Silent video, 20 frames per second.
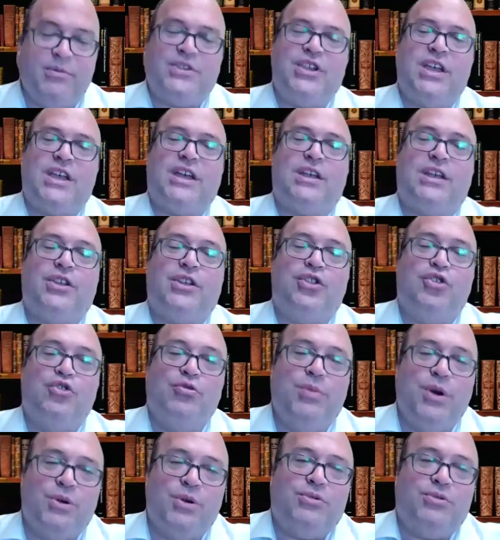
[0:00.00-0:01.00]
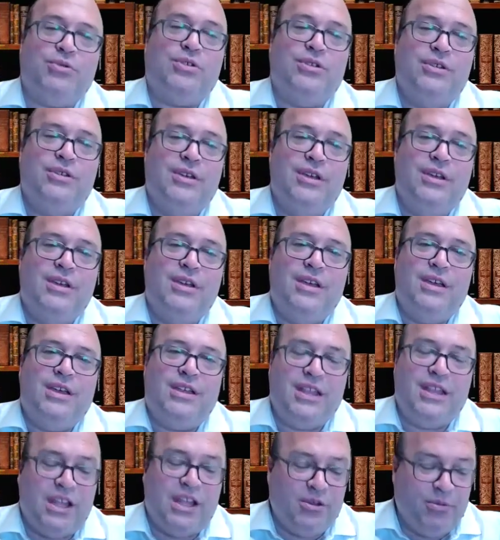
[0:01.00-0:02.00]
of Masechet Ketubot.
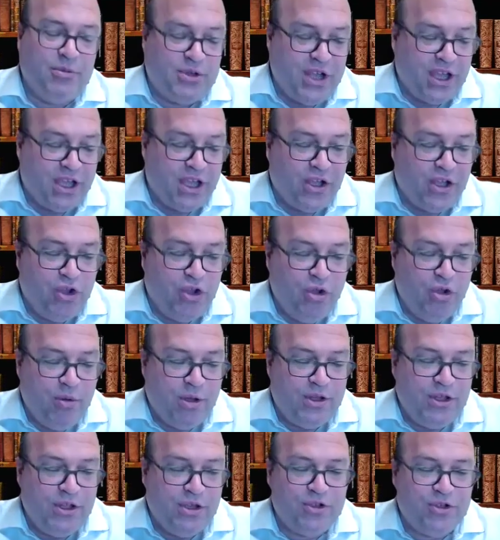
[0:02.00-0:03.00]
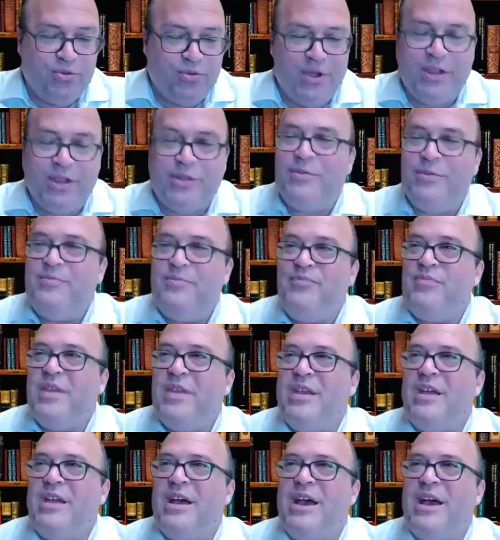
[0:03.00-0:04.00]
The end of Masechet Ketubot deals with
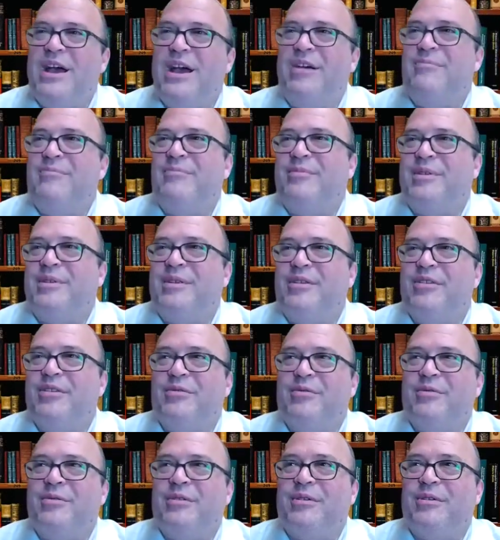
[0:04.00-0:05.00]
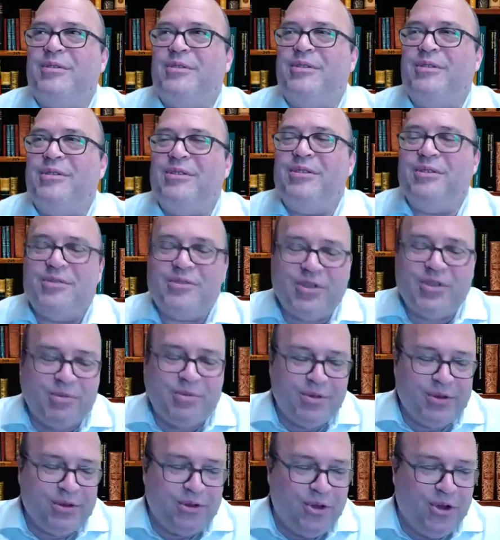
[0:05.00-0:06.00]
some
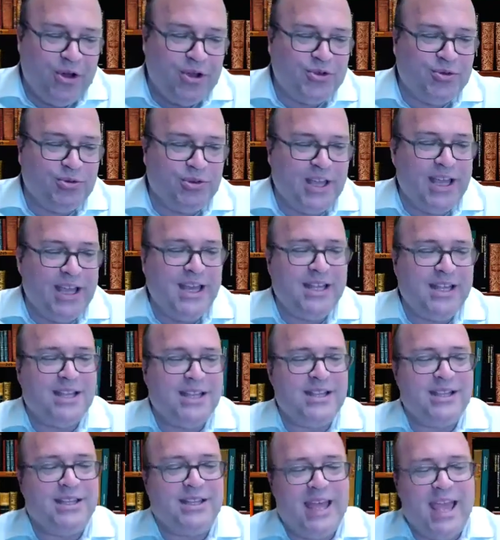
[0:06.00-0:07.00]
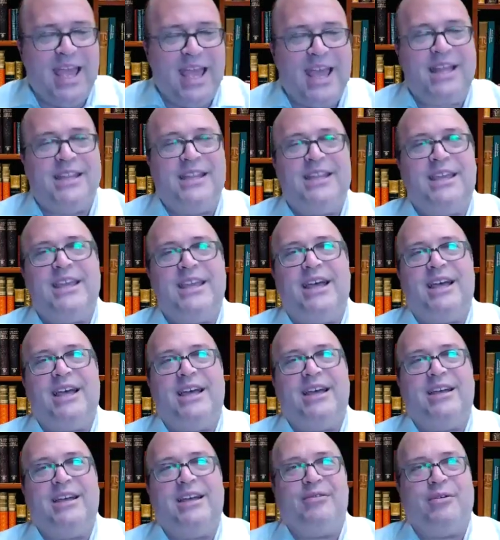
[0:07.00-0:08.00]
of the laws relating to the land,
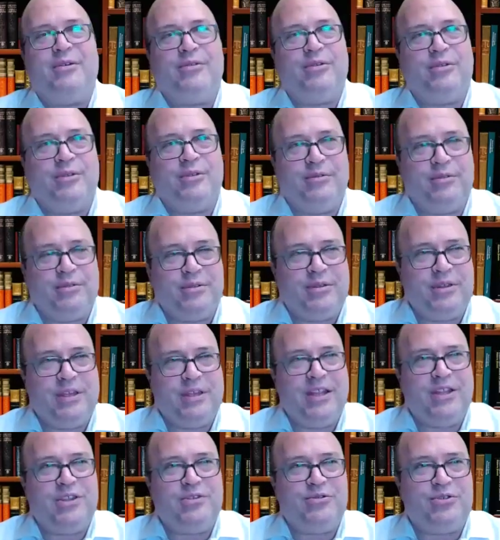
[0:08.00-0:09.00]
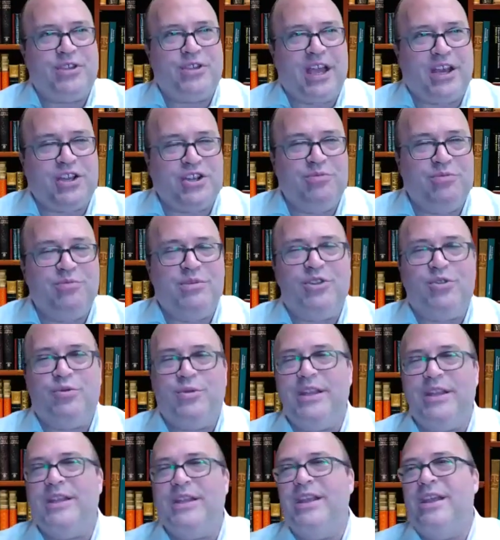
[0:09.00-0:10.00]
the intersection
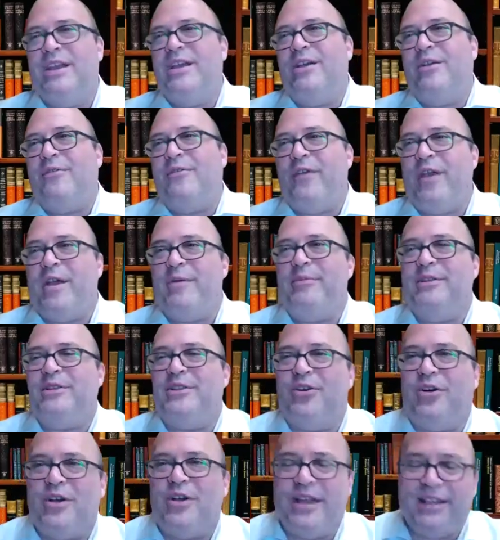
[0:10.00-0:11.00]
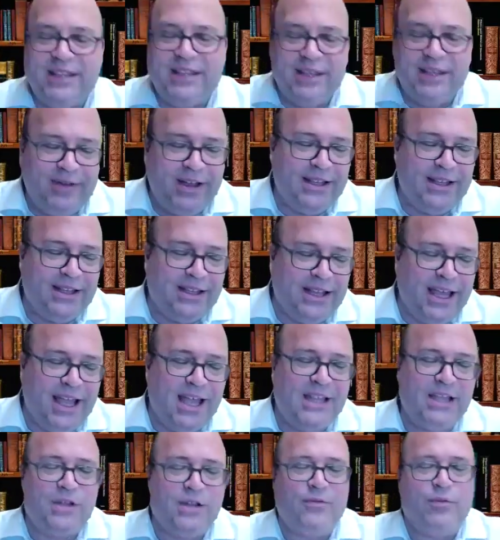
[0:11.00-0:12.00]
between family law and living in the
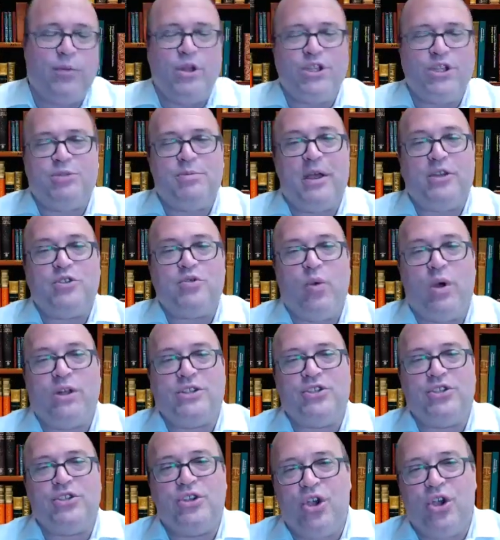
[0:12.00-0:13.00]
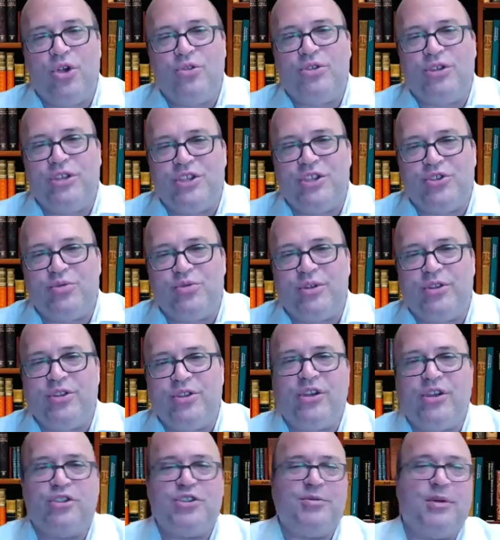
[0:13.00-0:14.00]
land. And if one spouse wants to go to Israel,
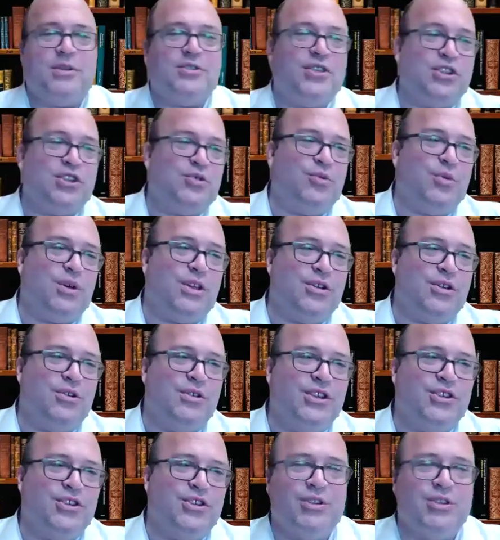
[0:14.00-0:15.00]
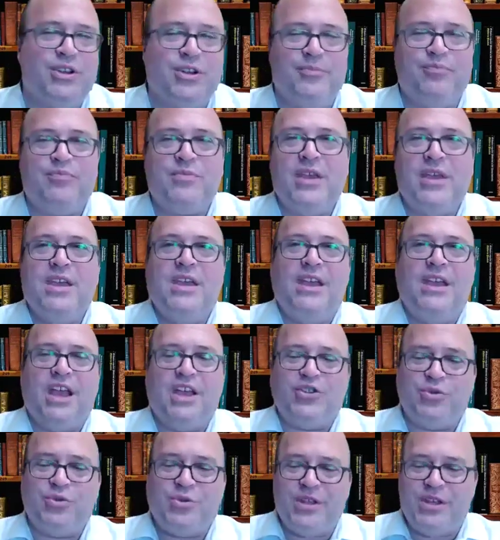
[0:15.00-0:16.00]
the other spouse doesn't want to go to Israel.
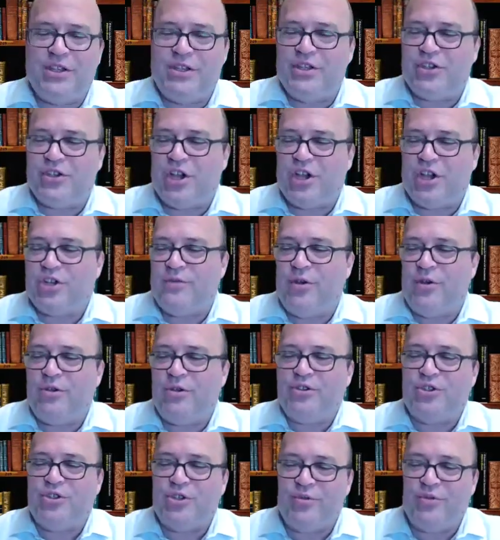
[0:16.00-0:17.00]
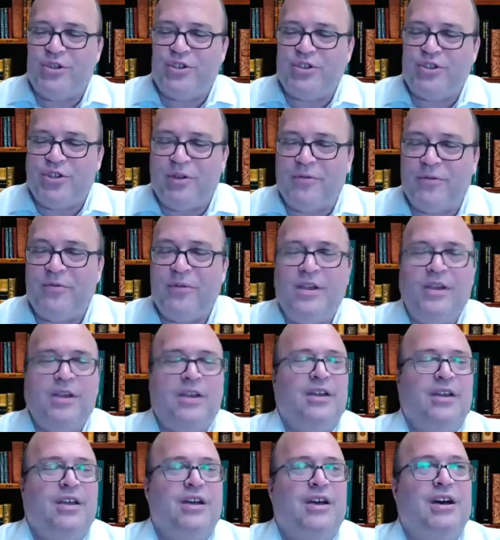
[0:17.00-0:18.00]
It's within a discussion of a whole series of
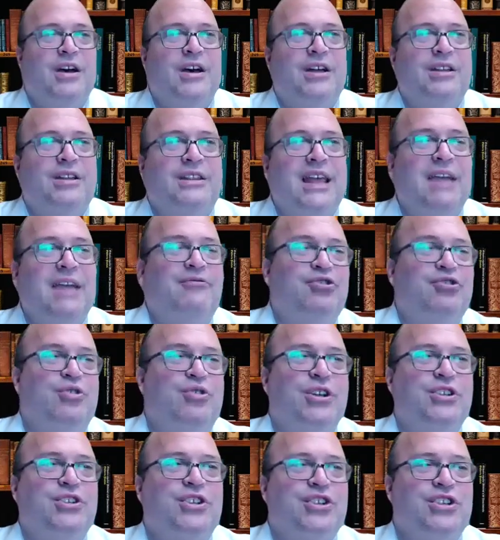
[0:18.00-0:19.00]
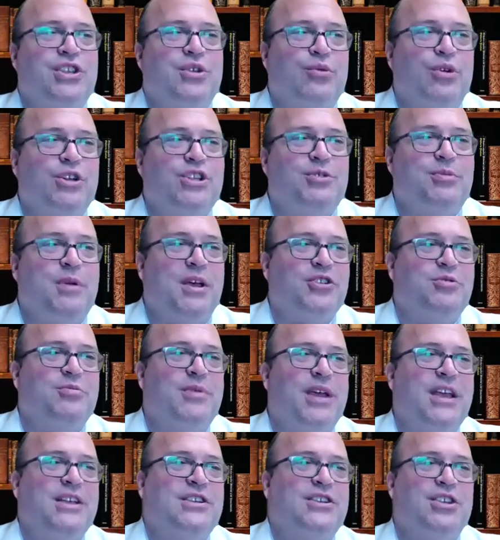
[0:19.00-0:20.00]
life choices that one
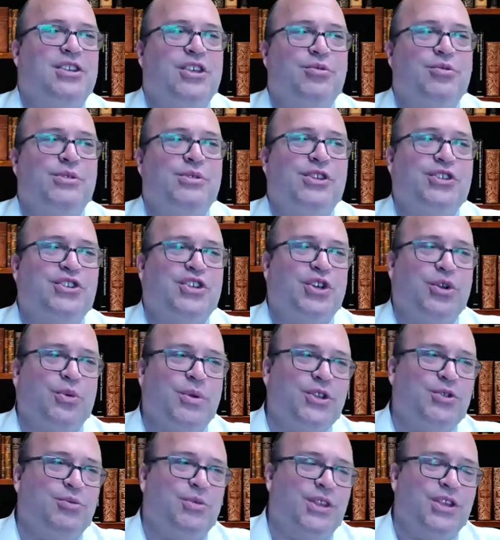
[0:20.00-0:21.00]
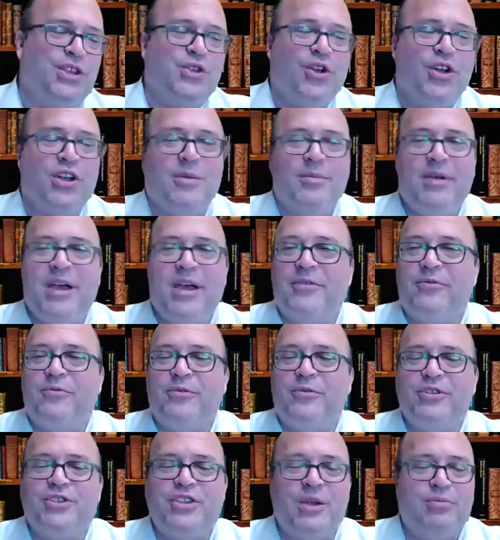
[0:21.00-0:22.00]
spouse makes and the other one disagrees with. They talk about,
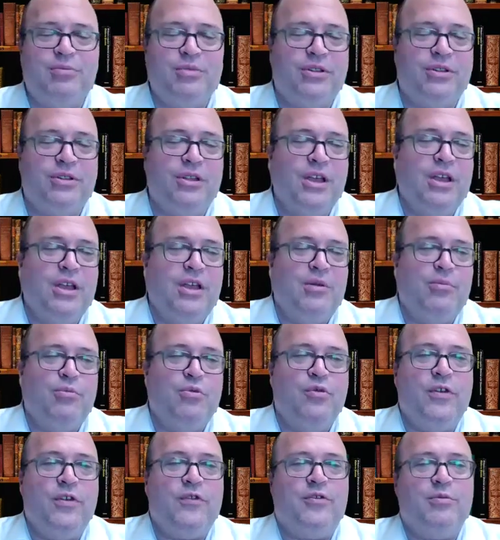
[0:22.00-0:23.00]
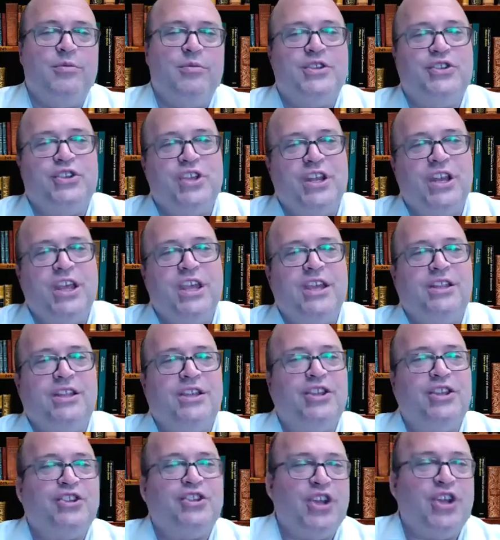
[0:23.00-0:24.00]
for example, moving from the city
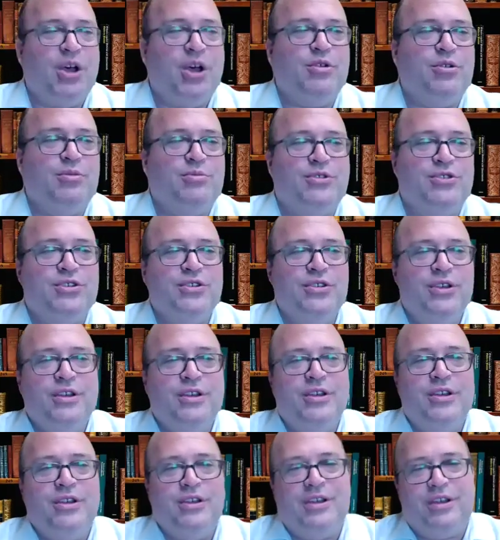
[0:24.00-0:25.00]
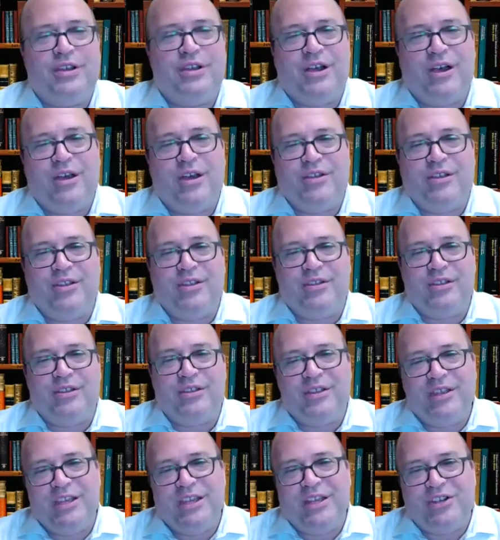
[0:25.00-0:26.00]
to the suburbs.
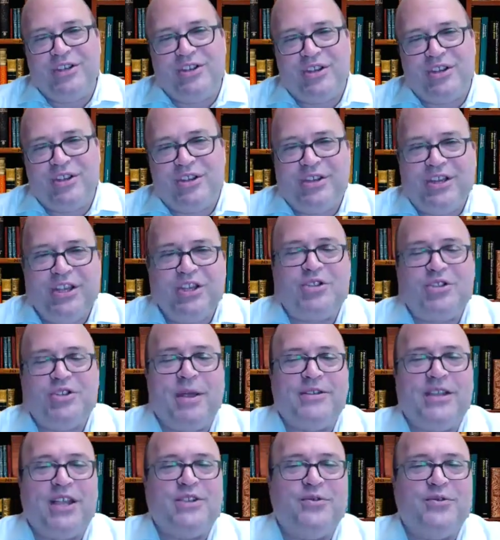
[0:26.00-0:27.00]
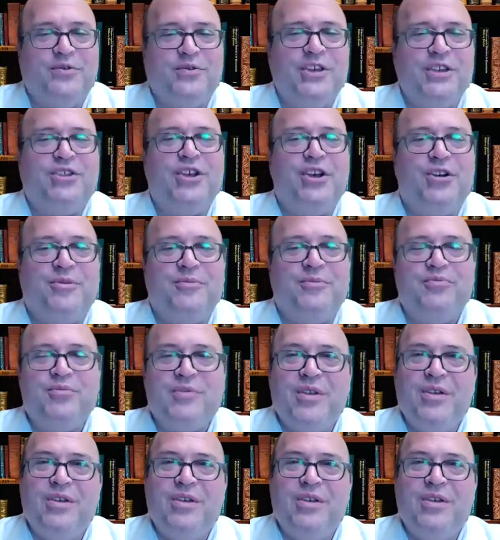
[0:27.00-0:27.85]
Each spouse has a veto,